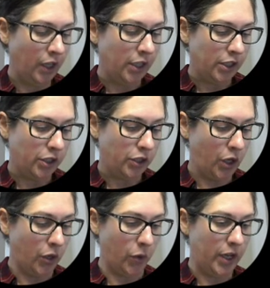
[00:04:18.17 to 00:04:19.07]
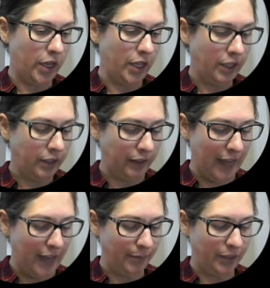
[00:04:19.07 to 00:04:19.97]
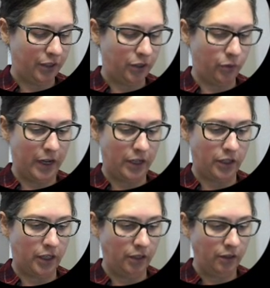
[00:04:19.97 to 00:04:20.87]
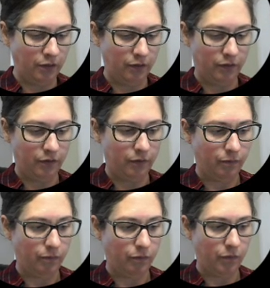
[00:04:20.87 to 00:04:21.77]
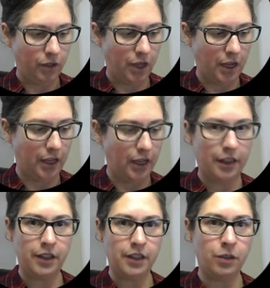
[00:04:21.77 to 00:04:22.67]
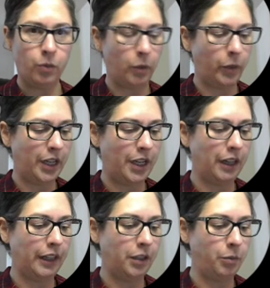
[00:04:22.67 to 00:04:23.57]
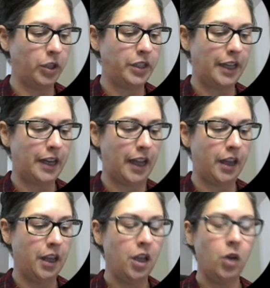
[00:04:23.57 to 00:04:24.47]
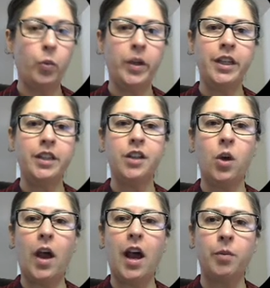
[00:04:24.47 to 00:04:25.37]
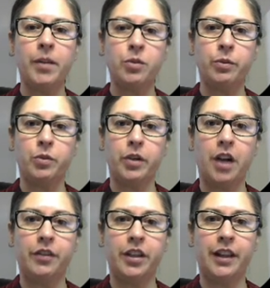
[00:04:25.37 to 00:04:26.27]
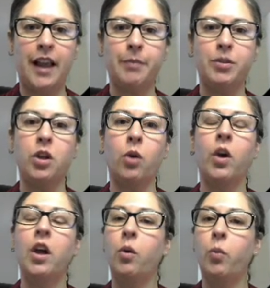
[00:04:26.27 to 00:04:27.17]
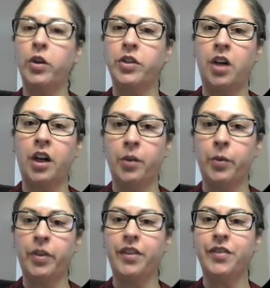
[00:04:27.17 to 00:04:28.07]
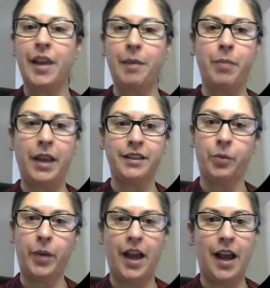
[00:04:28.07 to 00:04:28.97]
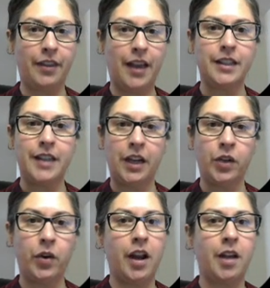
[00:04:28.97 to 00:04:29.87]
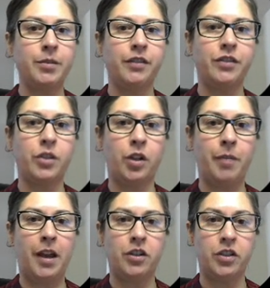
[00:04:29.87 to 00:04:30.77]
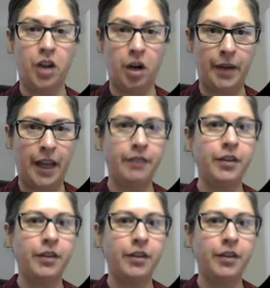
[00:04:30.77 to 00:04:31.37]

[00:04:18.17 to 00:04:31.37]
So in the lab situation, okay, and this is what we need a little more data. We need to know how much was recovered in the lab. So we're starting with the same base that we had, that 10 grams of sodium hydrogen carbonate.